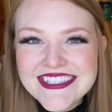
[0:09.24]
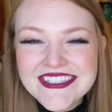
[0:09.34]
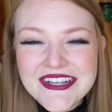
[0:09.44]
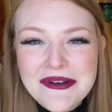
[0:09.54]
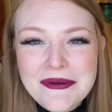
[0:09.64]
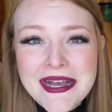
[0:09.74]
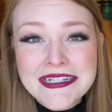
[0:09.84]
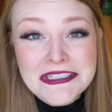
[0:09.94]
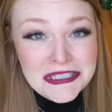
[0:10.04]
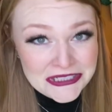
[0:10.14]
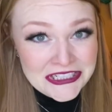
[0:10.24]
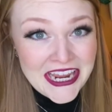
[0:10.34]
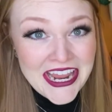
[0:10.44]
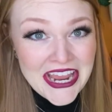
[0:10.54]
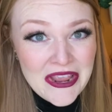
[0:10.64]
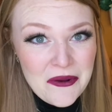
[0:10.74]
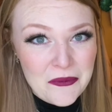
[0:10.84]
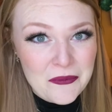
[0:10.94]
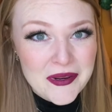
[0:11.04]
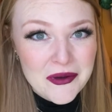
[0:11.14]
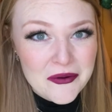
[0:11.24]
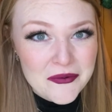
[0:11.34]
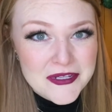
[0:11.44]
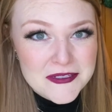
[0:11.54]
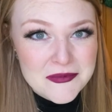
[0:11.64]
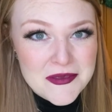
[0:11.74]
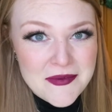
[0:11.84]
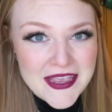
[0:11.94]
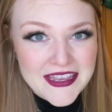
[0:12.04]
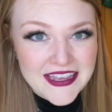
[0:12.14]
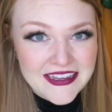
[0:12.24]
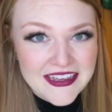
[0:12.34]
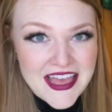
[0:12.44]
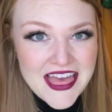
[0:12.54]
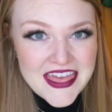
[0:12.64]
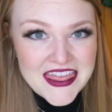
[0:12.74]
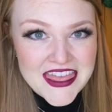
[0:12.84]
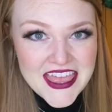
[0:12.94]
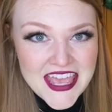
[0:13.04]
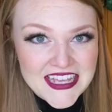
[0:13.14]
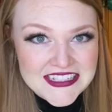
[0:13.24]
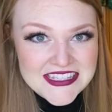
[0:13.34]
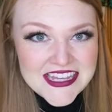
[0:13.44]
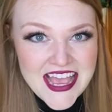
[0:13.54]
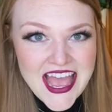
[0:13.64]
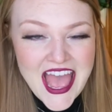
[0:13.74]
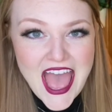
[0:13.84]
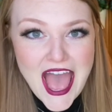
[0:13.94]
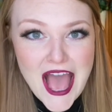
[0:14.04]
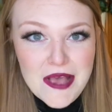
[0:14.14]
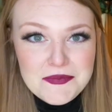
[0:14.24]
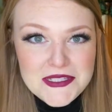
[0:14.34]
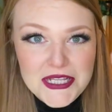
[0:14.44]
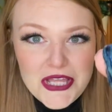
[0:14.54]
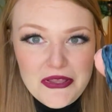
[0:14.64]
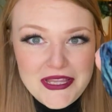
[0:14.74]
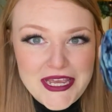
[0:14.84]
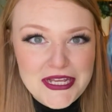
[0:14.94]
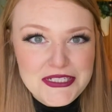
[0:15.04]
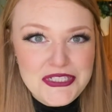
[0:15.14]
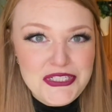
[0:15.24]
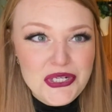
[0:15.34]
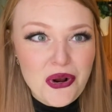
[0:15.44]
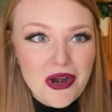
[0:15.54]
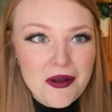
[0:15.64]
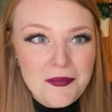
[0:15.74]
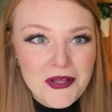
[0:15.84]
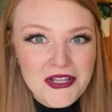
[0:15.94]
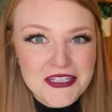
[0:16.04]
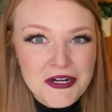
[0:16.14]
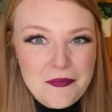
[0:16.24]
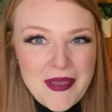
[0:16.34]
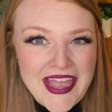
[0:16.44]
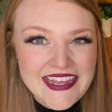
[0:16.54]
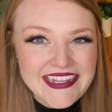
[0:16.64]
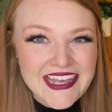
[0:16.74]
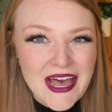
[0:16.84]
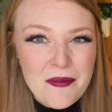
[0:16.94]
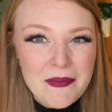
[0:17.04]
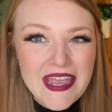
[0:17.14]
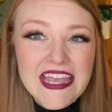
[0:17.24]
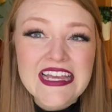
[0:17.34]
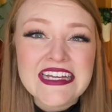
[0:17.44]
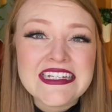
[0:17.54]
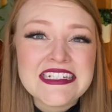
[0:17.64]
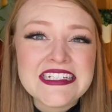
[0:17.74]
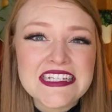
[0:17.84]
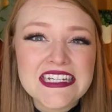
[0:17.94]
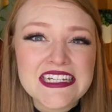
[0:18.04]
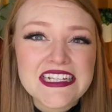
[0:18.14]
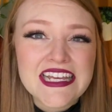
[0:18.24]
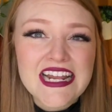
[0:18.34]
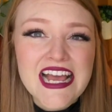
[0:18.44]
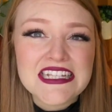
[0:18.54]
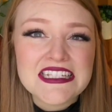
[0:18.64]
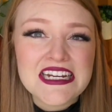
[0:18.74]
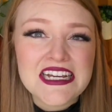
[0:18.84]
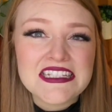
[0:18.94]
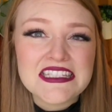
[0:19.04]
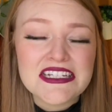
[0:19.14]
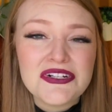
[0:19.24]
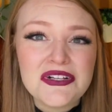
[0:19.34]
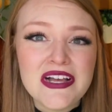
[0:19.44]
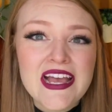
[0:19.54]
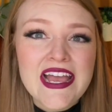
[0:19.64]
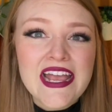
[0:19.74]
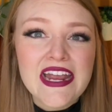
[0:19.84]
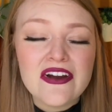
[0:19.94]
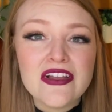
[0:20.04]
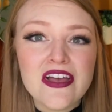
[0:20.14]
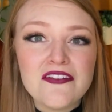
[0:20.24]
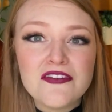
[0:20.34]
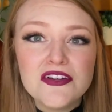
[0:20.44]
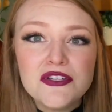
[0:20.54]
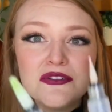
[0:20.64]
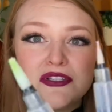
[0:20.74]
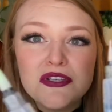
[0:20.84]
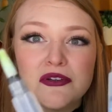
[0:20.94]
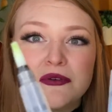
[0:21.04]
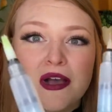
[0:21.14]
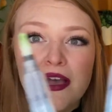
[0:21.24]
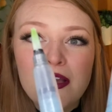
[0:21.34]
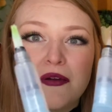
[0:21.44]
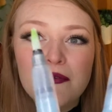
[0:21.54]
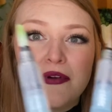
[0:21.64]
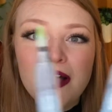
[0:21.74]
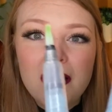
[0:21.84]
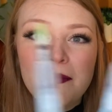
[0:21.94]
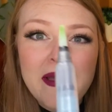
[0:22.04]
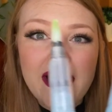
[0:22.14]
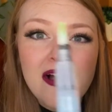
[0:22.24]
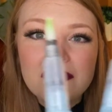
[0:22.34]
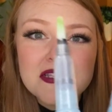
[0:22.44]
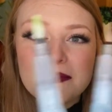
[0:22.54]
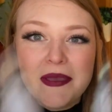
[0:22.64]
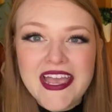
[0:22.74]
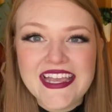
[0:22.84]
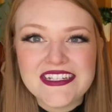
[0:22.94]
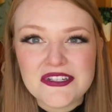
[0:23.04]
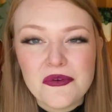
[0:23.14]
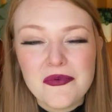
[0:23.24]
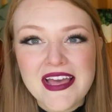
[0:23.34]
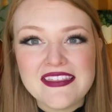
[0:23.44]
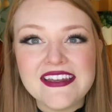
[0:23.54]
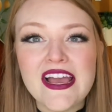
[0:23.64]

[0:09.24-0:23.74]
So today we are going to be making this absolutely adorable little pink cup, and it has a nice little area for you to rub out the paint with.